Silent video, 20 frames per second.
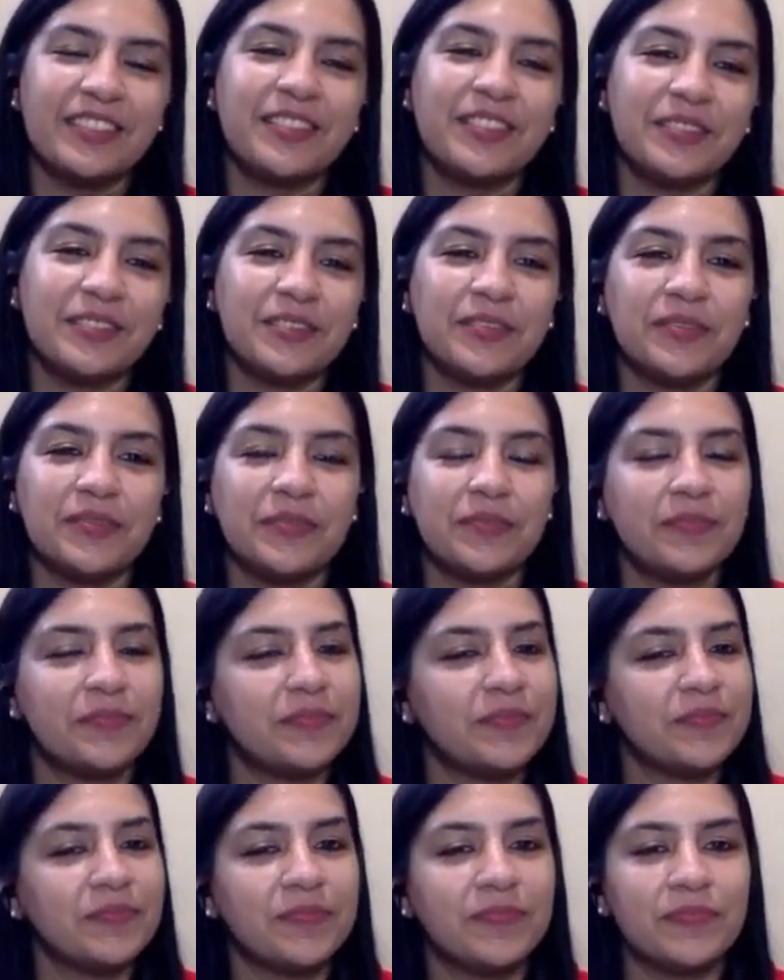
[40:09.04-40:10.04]

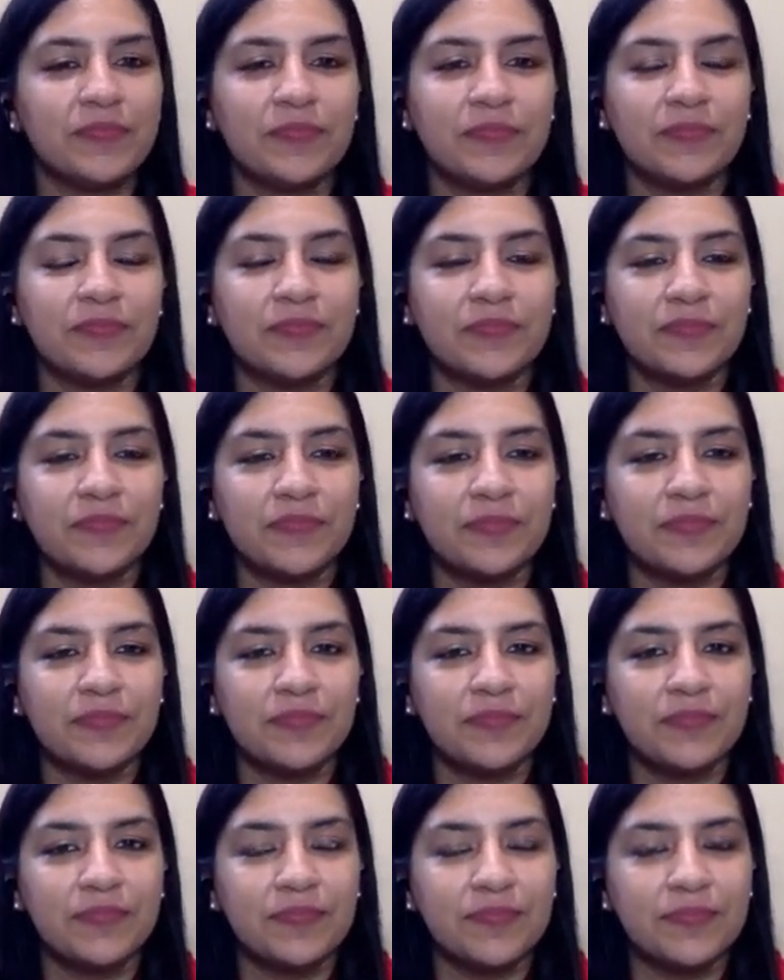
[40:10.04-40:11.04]

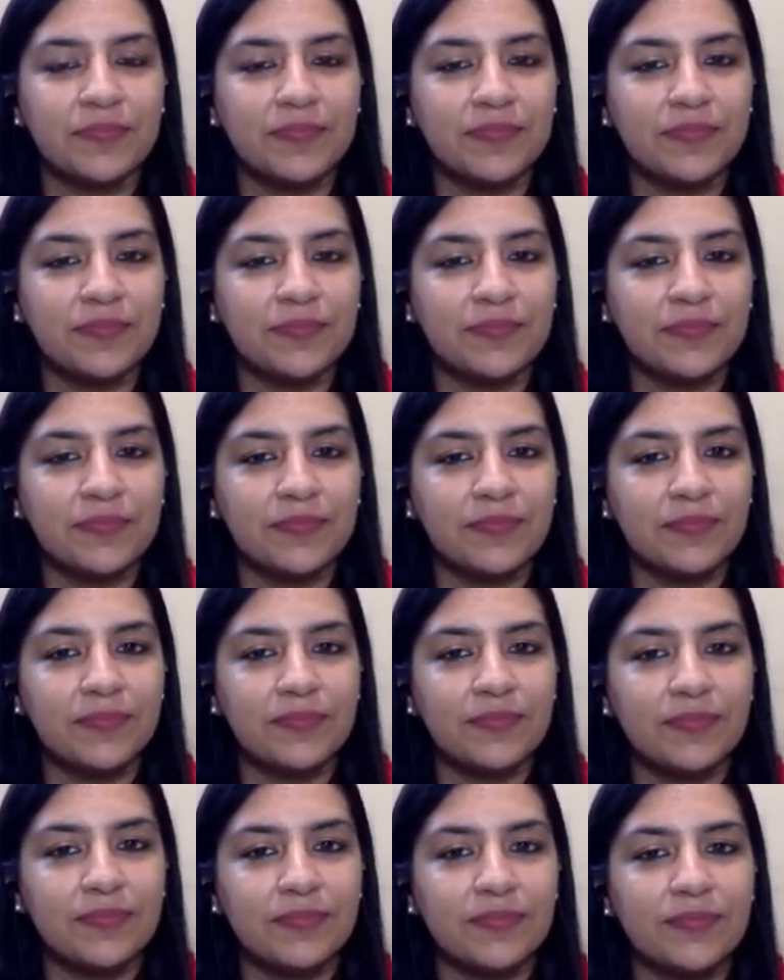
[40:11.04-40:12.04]

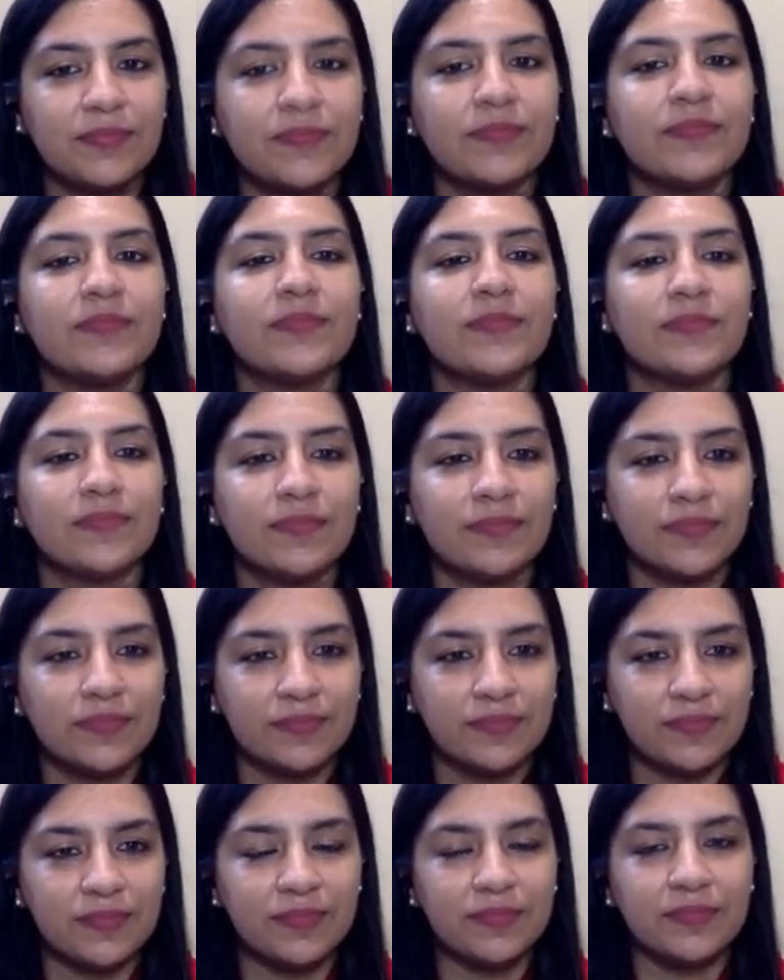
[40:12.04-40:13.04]

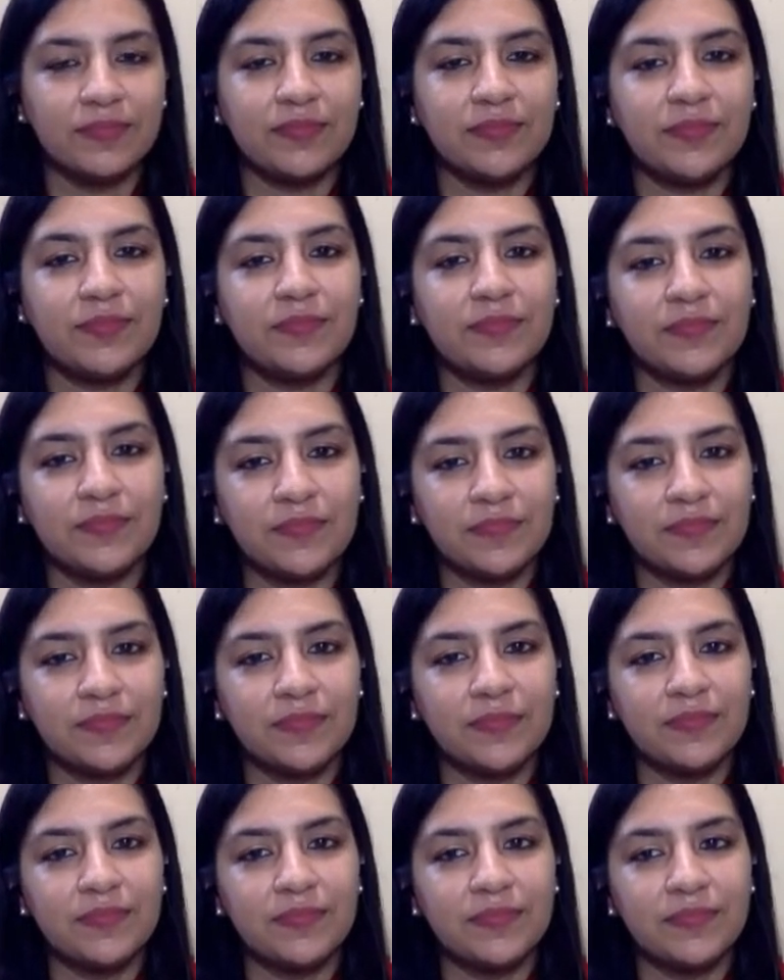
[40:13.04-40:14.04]

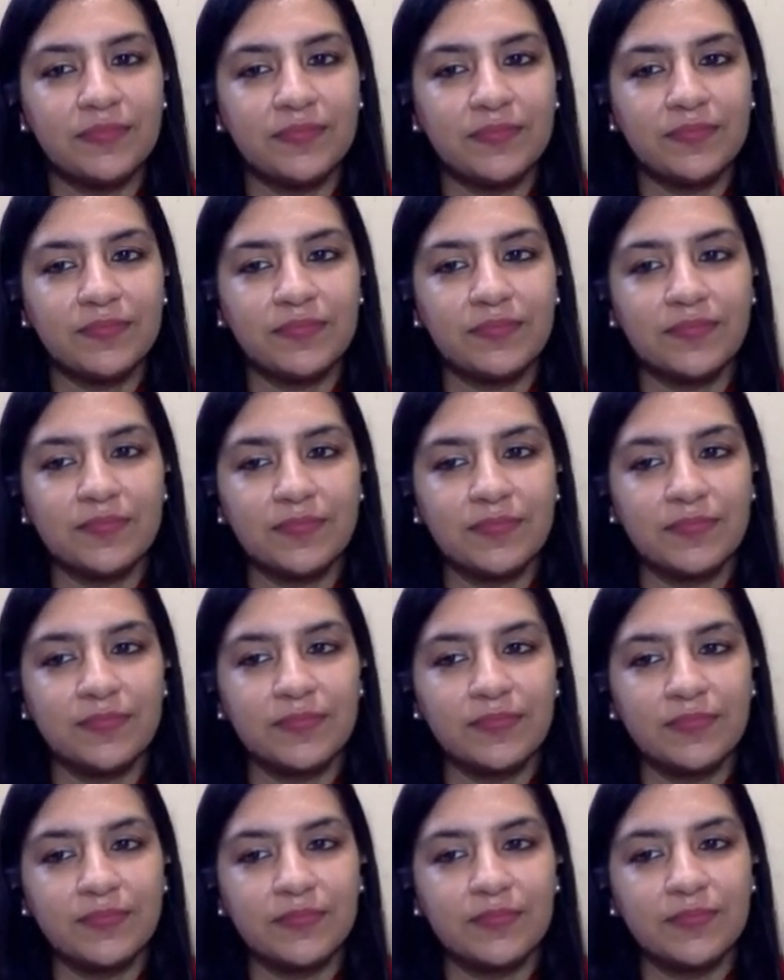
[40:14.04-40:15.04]

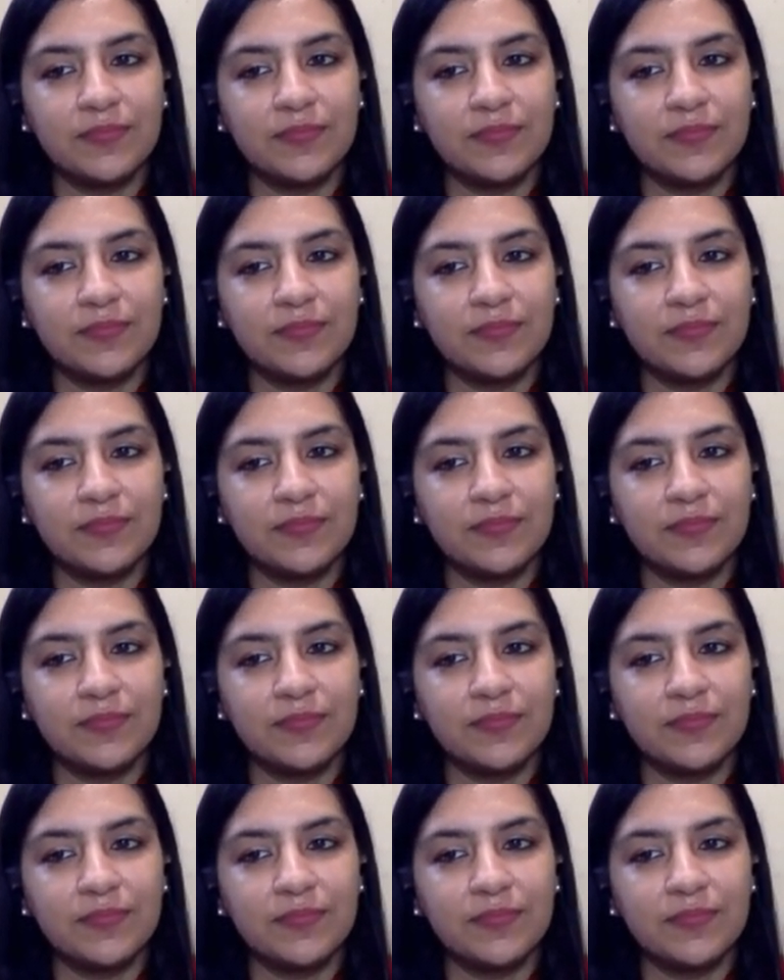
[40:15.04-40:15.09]
The person shown says nothing.